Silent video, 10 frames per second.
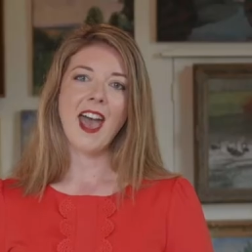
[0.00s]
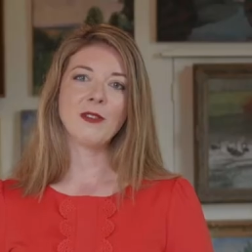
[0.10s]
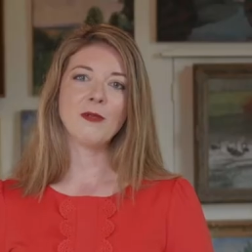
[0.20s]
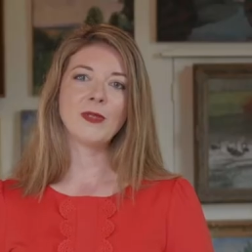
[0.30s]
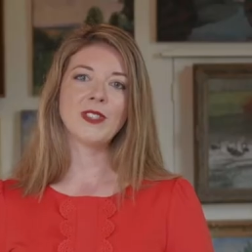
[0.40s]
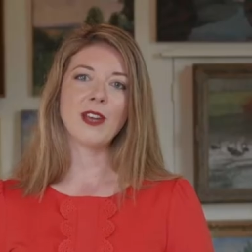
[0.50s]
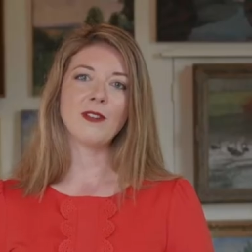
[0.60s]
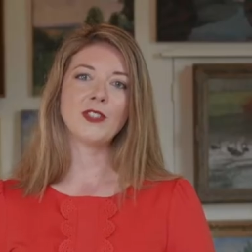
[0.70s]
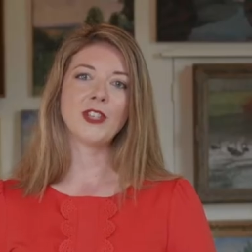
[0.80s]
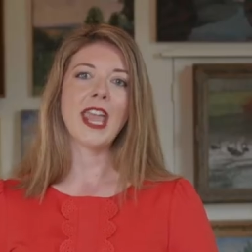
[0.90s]
and
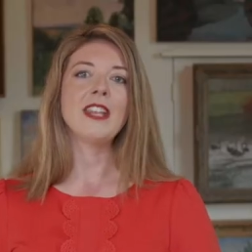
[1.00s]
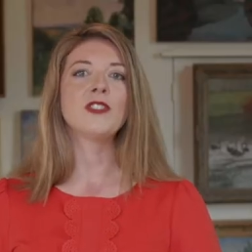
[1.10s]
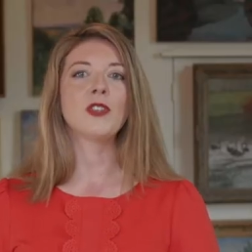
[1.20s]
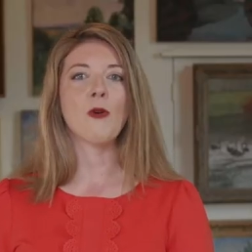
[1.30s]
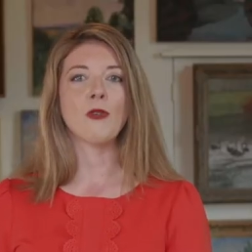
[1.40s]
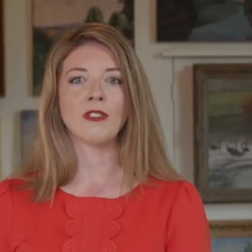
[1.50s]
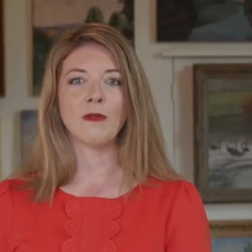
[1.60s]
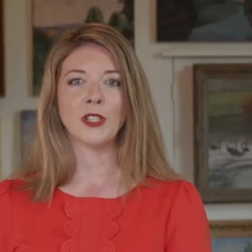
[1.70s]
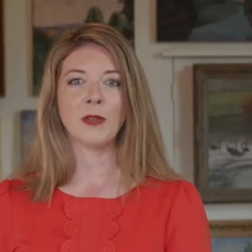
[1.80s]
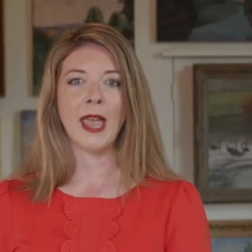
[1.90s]
also changed the order
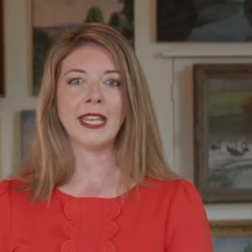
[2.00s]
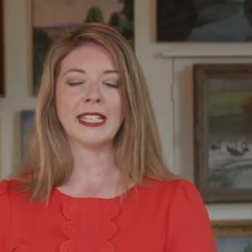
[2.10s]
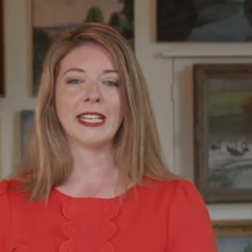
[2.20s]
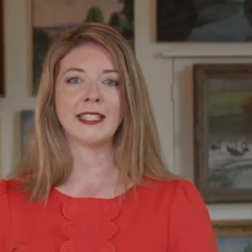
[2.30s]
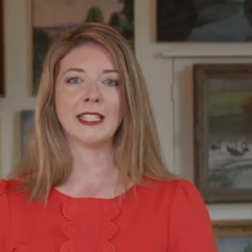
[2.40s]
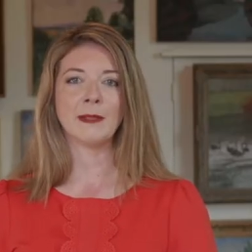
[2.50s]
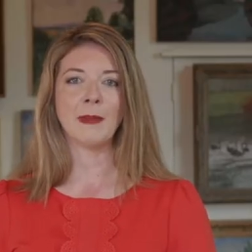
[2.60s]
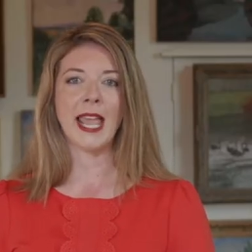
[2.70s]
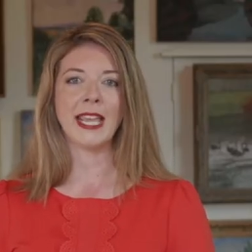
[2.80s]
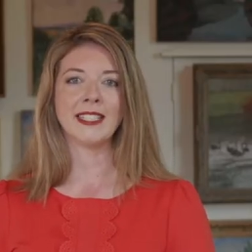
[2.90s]
in which the paintings are
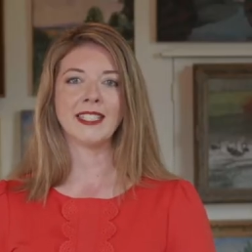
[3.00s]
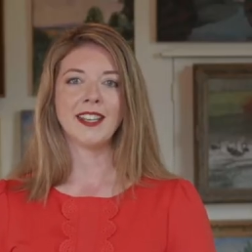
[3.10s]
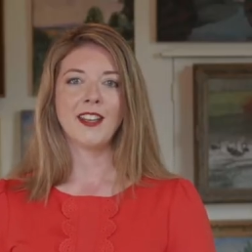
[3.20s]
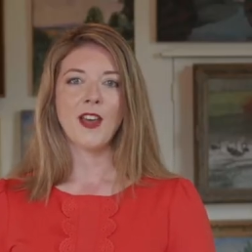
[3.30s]
displayed.